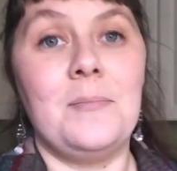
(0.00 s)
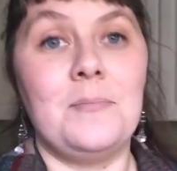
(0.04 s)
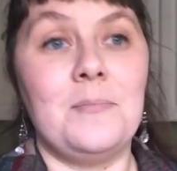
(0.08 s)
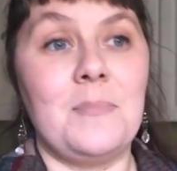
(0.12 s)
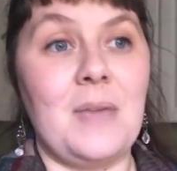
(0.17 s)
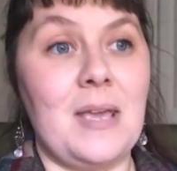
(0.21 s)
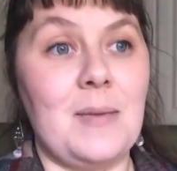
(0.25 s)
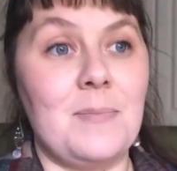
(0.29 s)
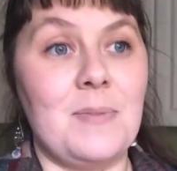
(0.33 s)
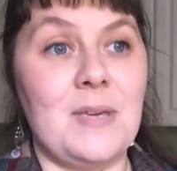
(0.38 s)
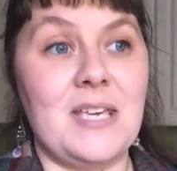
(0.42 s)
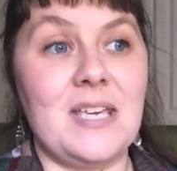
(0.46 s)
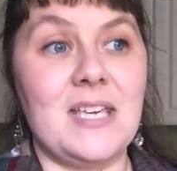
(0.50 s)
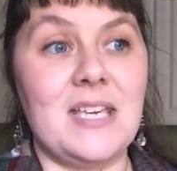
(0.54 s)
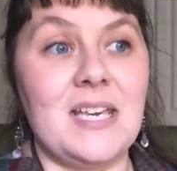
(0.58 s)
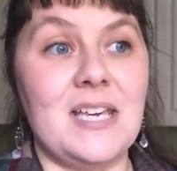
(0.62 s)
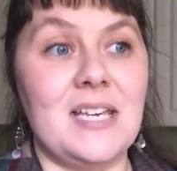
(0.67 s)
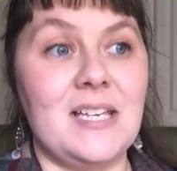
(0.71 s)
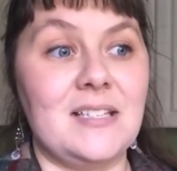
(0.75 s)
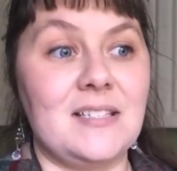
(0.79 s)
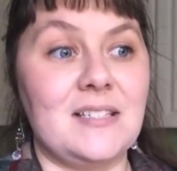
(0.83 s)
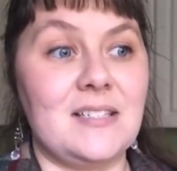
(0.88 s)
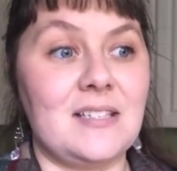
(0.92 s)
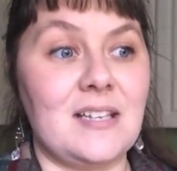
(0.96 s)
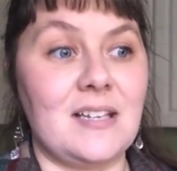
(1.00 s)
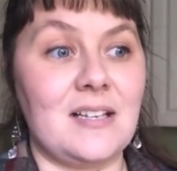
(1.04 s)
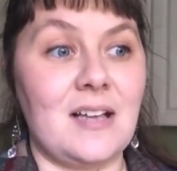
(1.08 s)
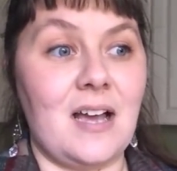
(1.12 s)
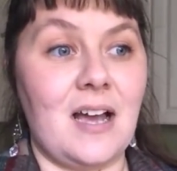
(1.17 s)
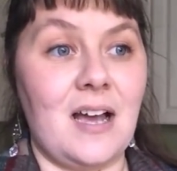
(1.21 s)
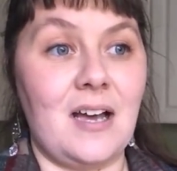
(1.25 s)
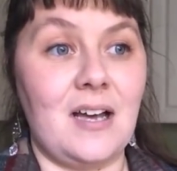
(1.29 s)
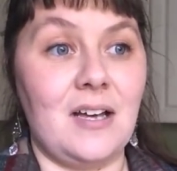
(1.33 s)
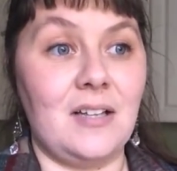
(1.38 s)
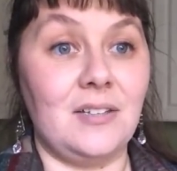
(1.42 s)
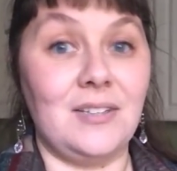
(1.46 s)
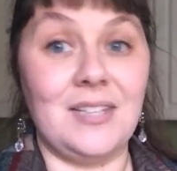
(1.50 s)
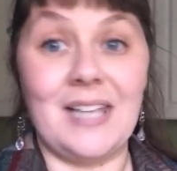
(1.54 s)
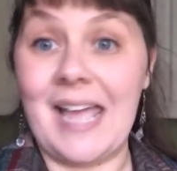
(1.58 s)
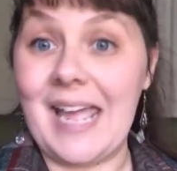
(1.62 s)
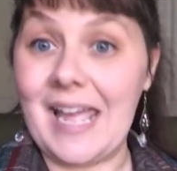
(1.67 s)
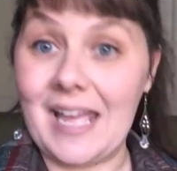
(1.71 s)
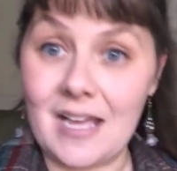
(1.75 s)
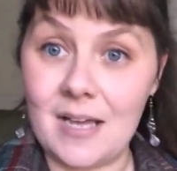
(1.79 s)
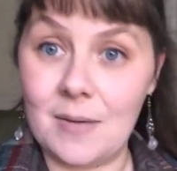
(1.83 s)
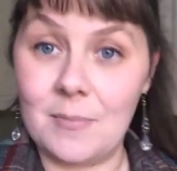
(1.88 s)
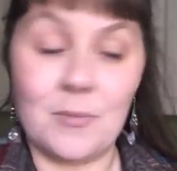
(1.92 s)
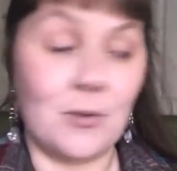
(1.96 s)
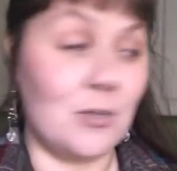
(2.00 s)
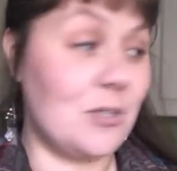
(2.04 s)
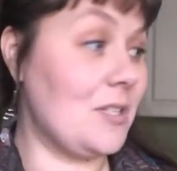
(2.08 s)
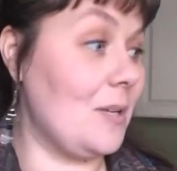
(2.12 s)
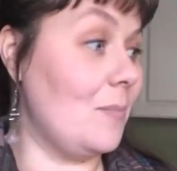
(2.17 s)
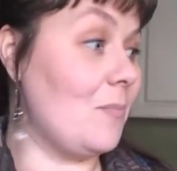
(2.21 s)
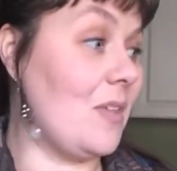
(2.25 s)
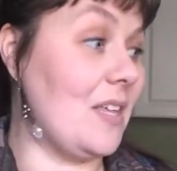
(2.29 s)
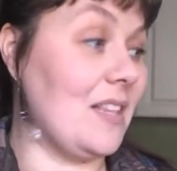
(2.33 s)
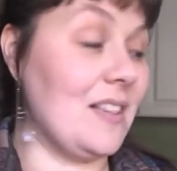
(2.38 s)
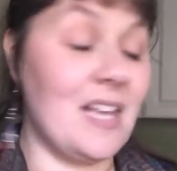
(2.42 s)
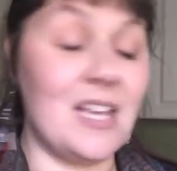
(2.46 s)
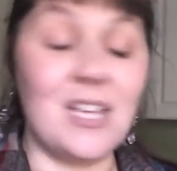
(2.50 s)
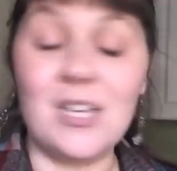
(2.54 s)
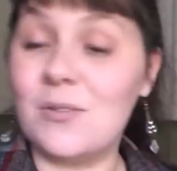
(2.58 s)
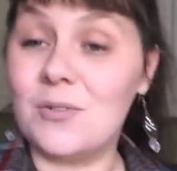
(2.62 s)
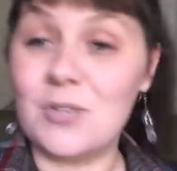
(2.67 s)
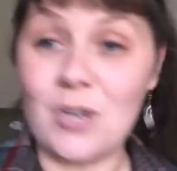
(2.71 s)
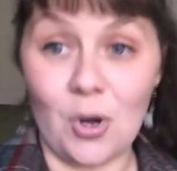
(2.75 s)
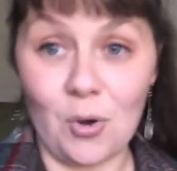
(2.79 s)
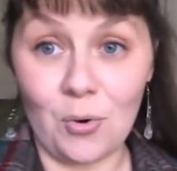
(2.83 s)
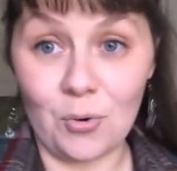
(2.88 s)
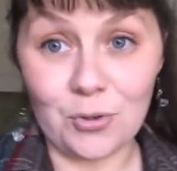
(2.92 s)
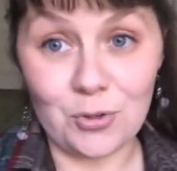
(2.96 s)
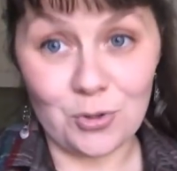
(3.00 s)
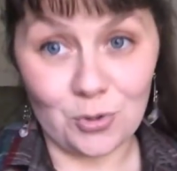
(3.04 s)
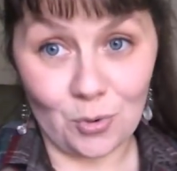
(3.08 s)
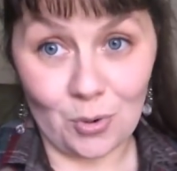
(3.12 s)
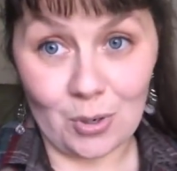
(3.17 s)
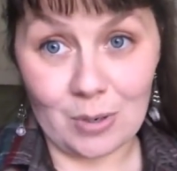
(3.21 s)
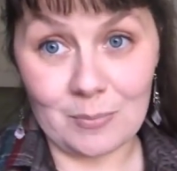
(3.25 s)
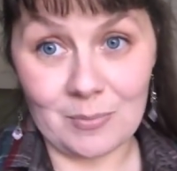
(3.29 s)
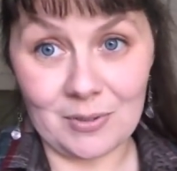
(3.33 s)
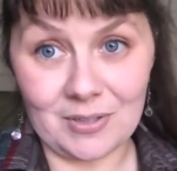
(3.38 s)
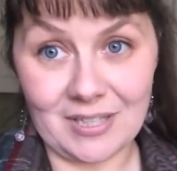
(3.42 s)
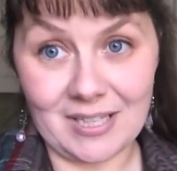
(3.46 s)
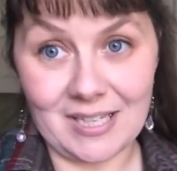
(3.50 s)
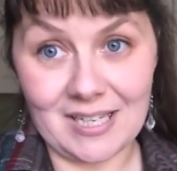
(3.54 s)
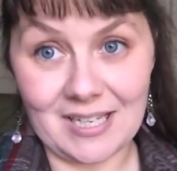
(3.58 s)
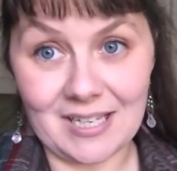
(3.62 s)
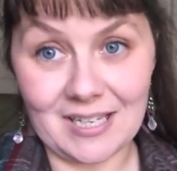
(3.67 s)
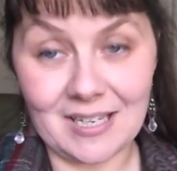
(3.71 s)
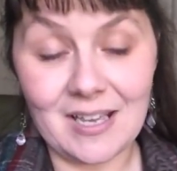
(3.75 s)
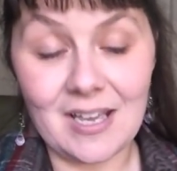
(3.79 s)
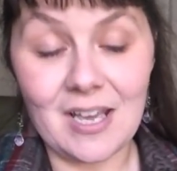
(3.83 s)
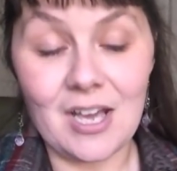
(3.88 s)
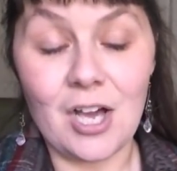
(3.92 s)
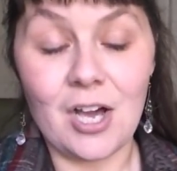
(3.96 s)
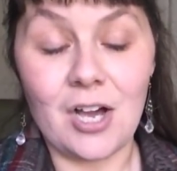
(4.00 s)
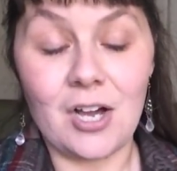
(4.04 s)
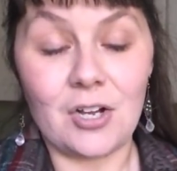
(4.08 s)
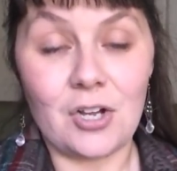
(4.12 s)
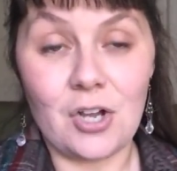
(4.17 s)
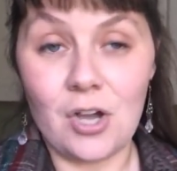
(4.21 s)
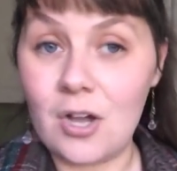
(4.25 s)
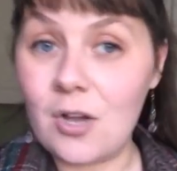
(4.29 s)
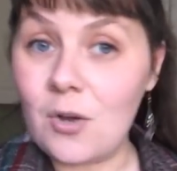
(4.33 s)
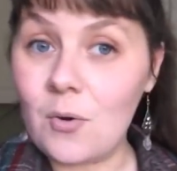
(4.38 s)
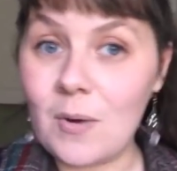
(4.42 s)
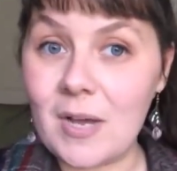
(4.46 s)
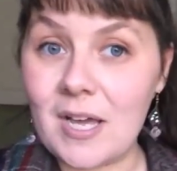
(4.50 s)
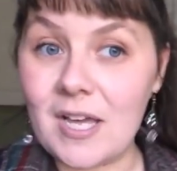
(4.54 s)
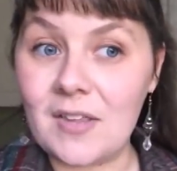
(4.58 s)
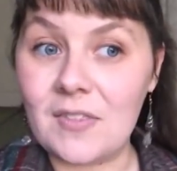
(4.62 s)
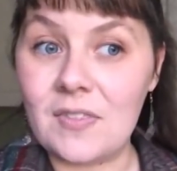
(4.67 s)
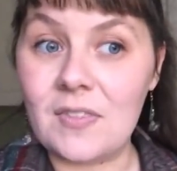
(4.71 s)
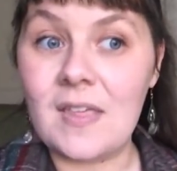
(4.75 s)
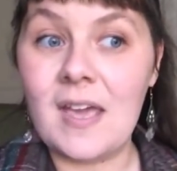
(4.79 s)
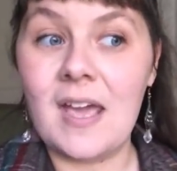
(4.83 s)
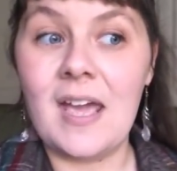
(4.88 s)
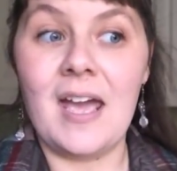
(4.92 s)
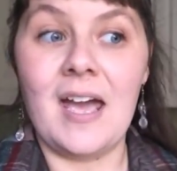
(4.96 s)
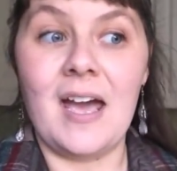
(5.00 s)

Maybe it's lamb or something that you don't normally cook with.